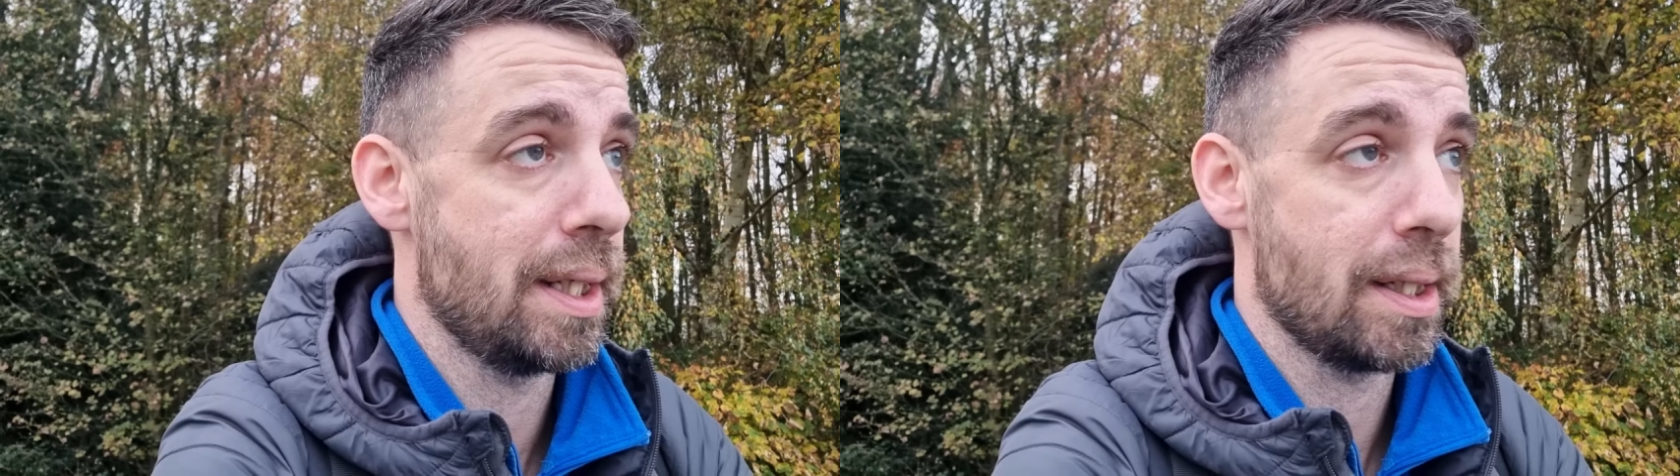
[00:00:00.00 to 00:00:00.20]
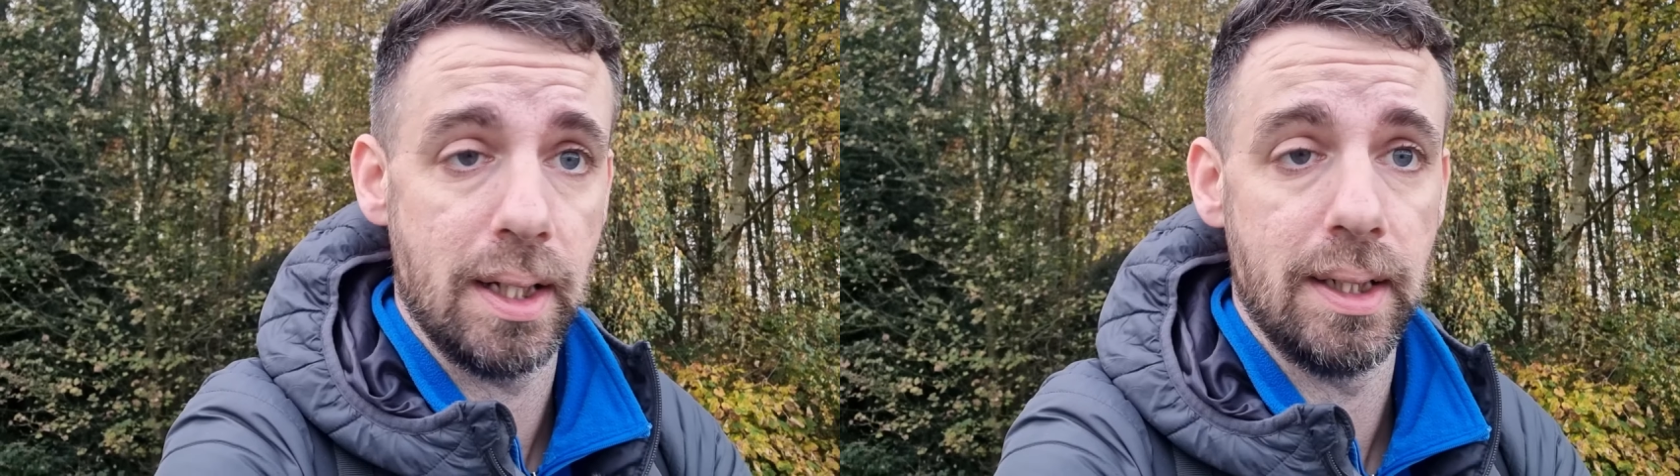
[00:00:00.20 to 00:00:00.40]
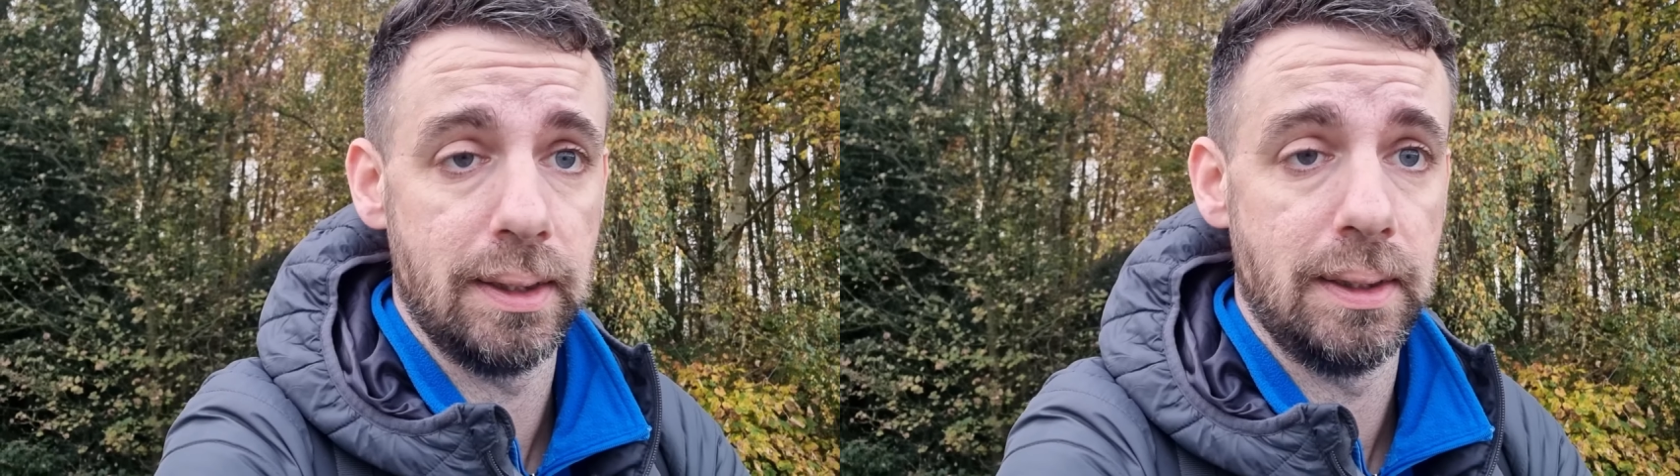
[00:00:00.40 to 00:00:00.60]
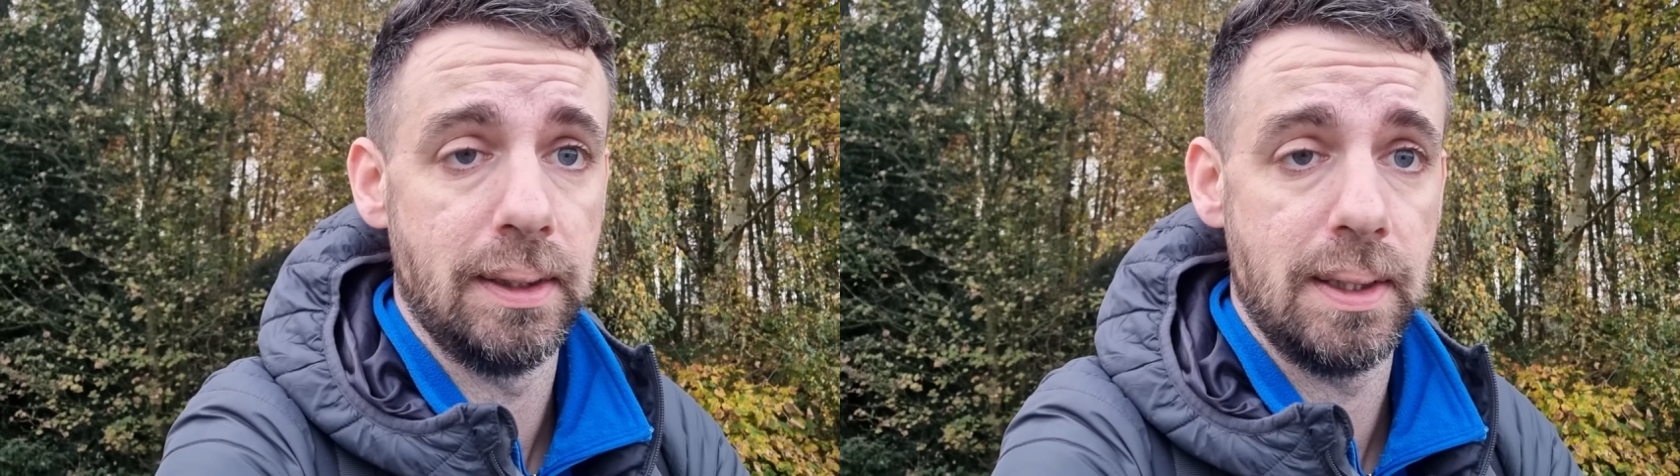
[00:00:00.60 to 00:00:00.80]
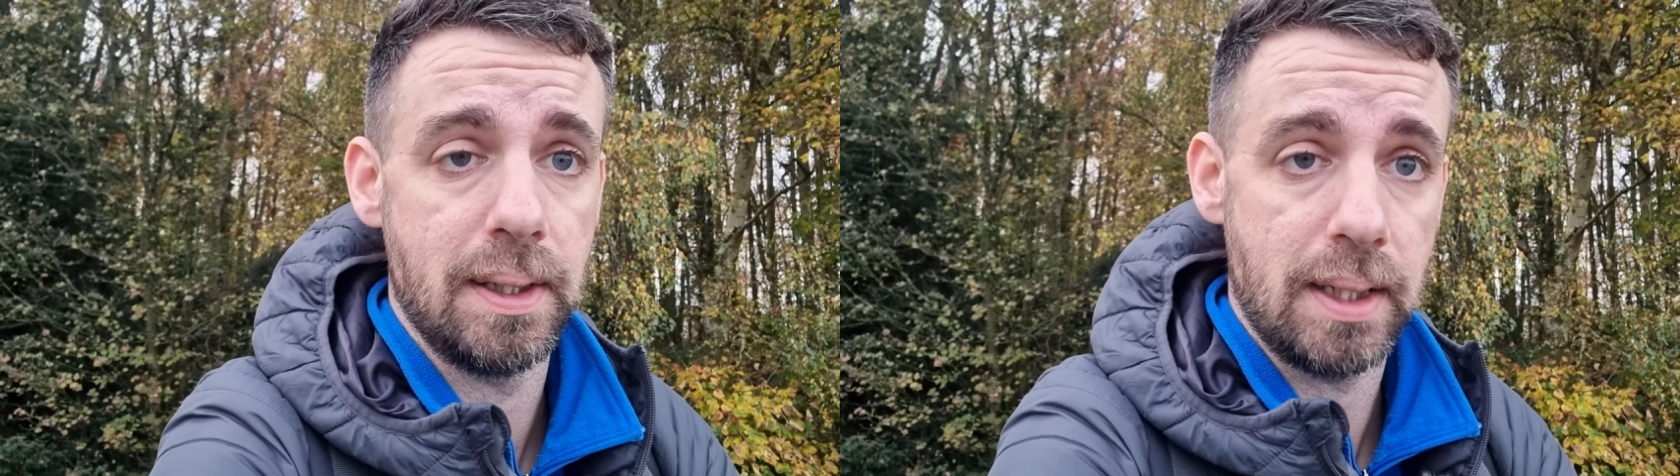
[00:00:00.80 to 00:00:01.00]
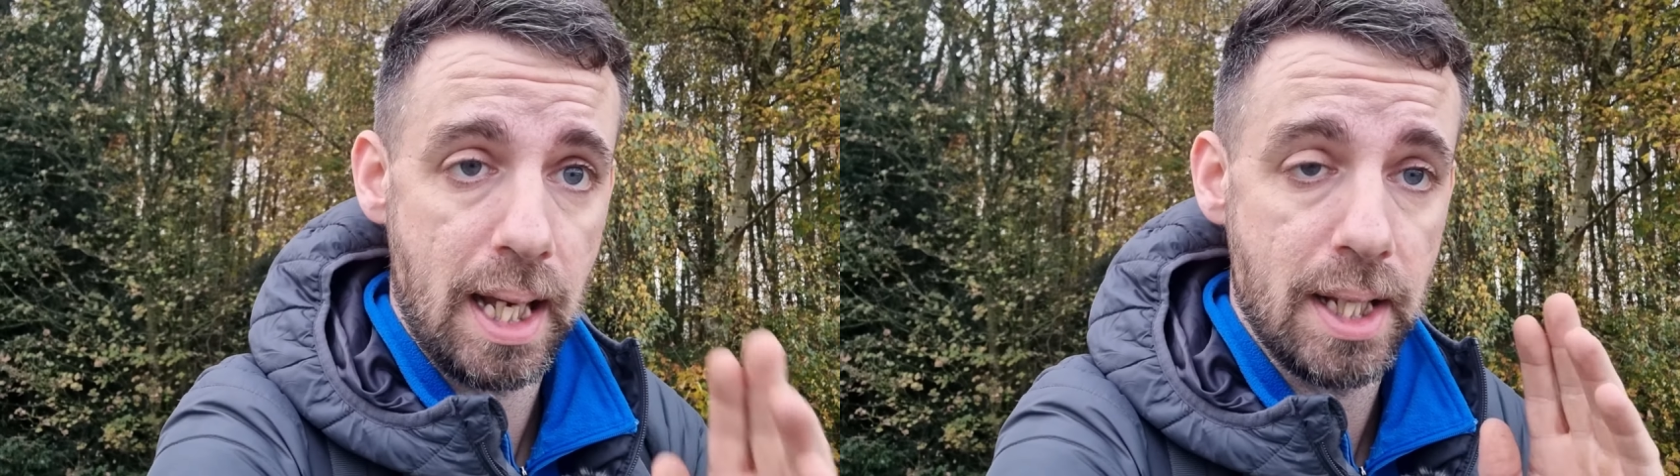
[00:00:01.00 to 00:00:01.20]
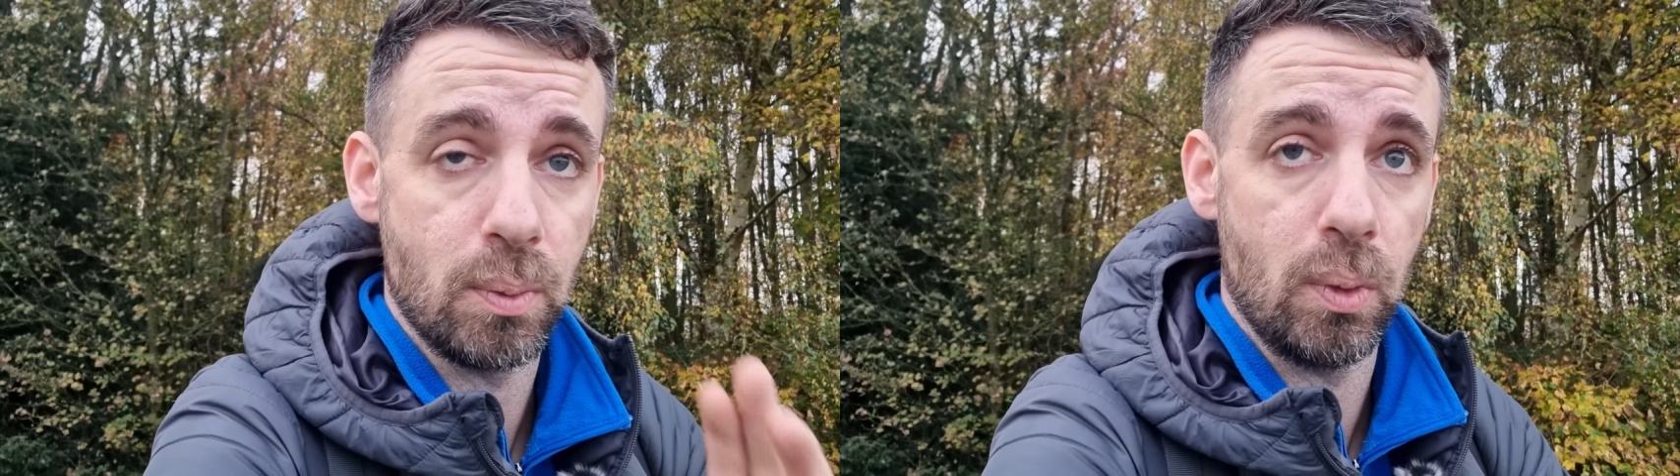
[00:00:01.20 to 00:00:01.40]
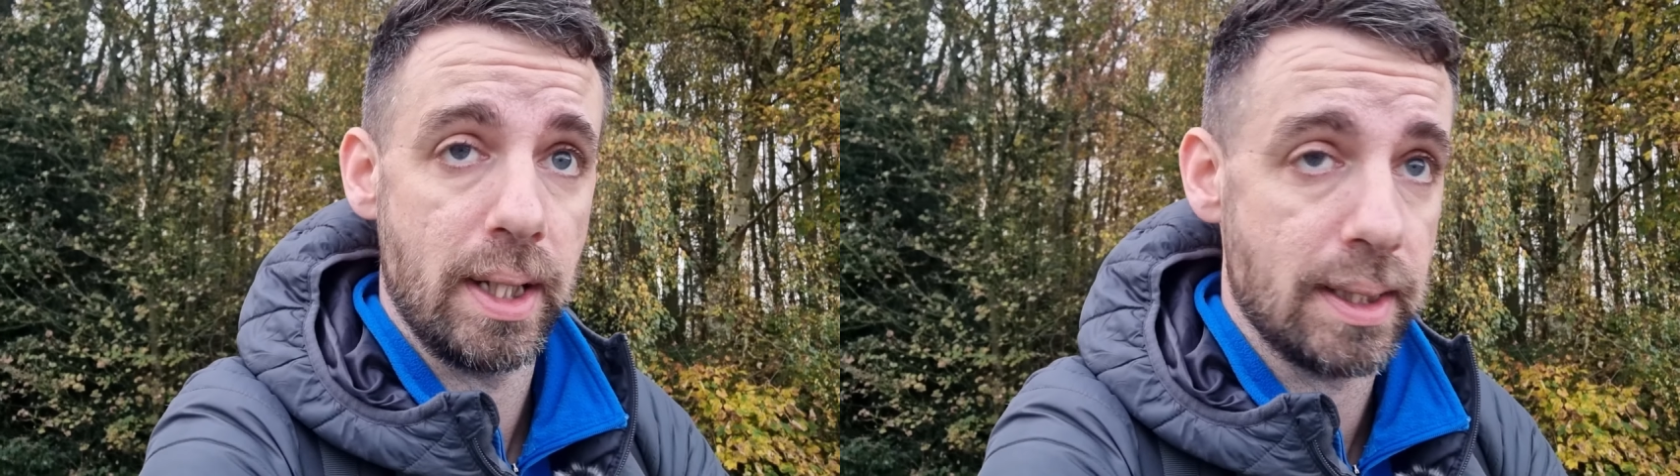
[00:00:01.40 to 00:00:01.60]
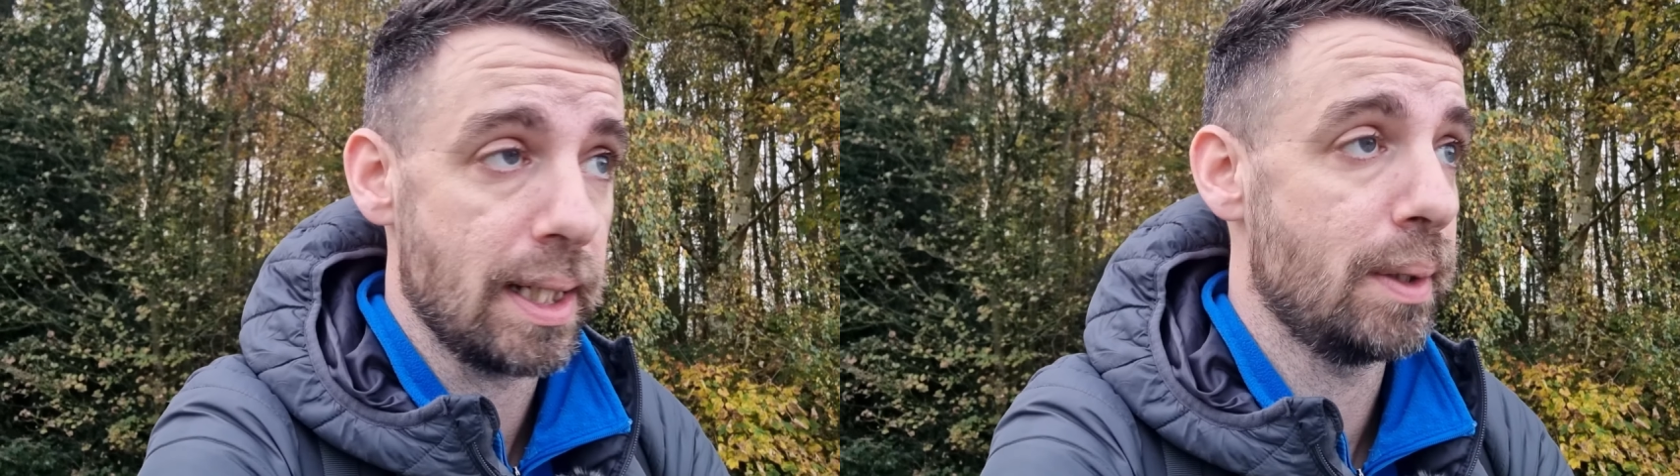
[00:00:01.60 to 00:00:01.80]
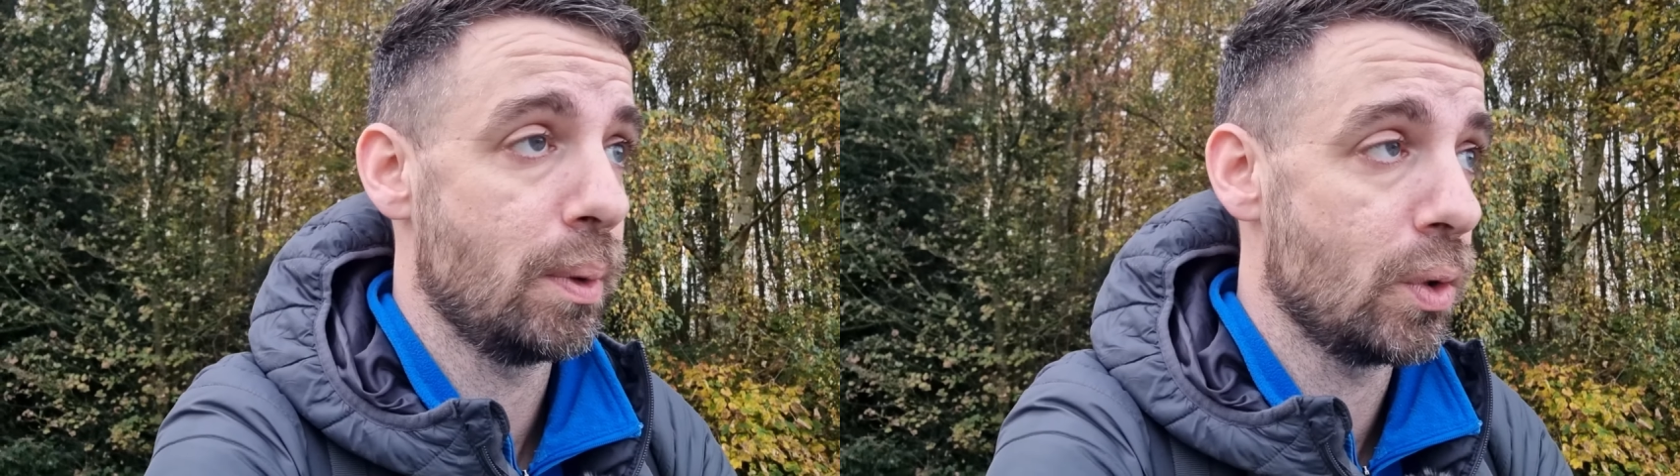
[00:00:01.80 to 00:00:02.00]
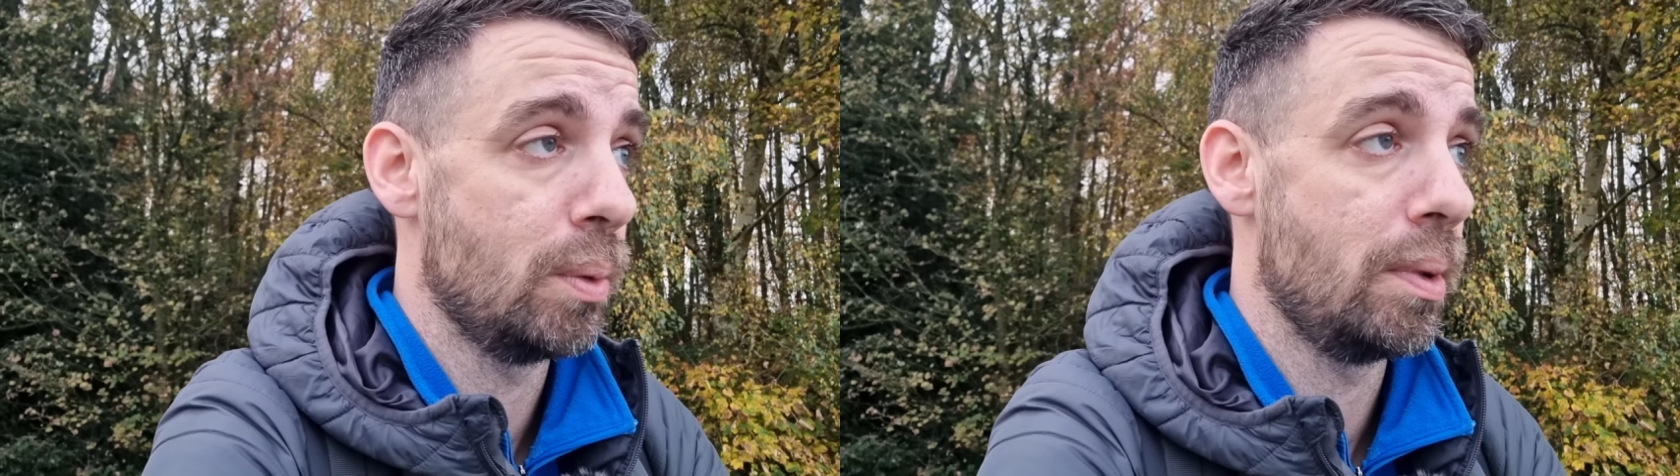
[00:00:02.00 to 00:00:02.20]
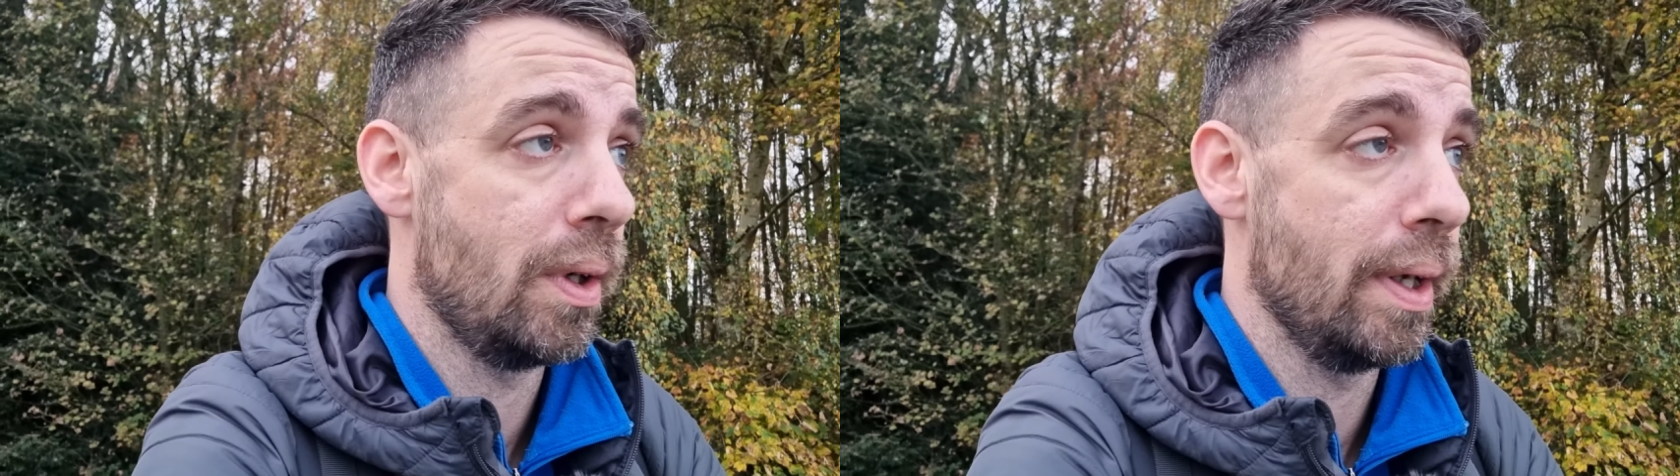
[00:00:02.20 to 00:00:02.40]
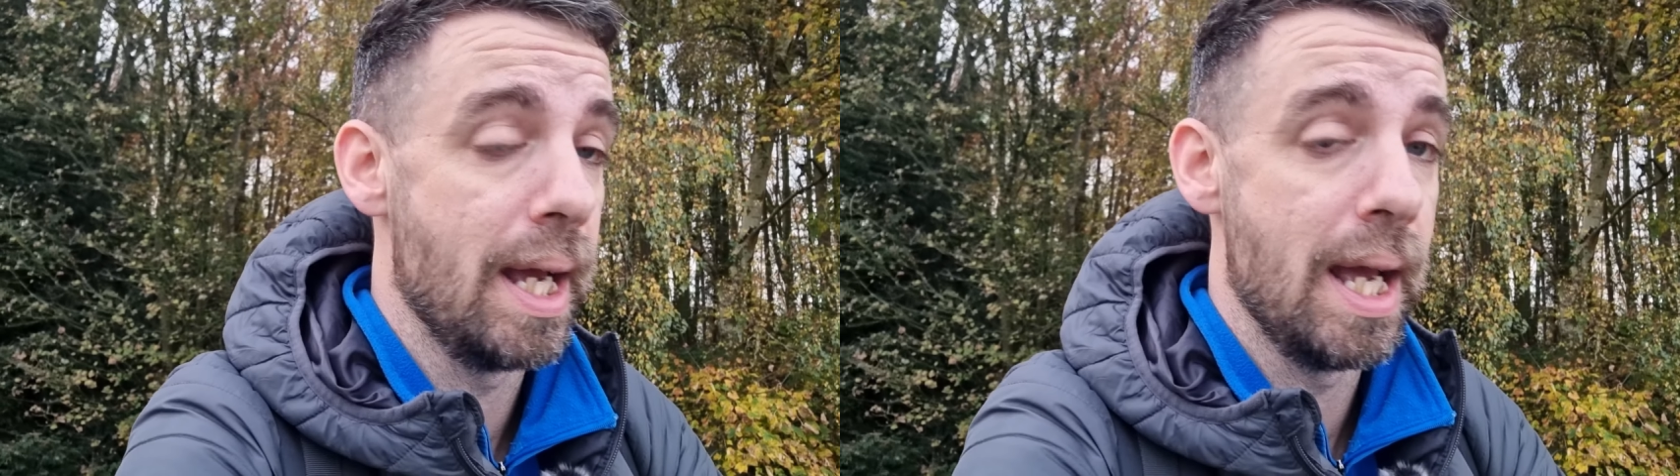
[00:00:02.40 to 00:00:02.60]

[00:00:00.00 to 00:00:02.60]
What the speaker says: colour. That is exactly what caught my eye.